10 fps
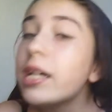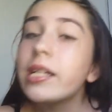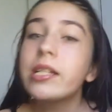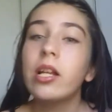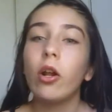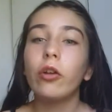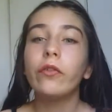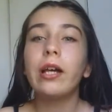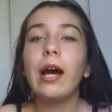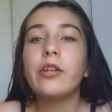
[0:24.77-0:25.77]
since a lot
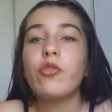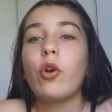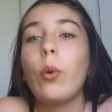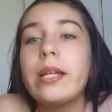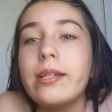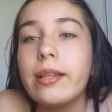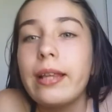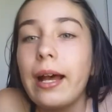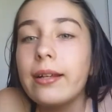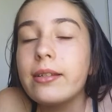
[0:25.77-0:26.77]
of you guys requested
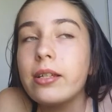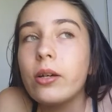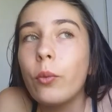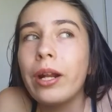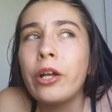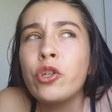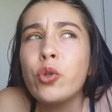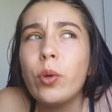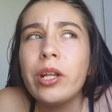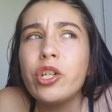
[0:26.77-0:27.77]
that when I
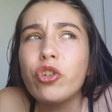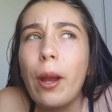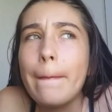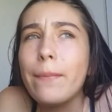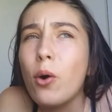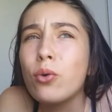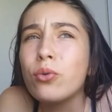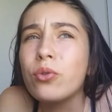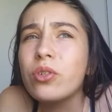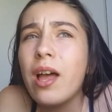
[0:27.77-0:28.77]
do Instagram
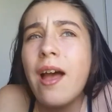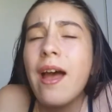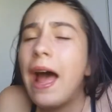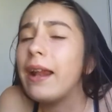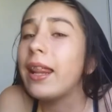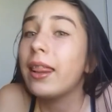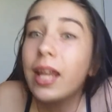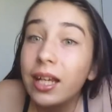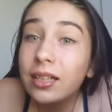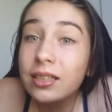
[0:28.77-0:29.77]
polls and
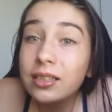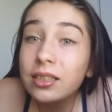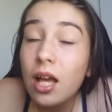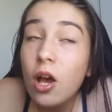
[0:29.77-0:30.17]
things.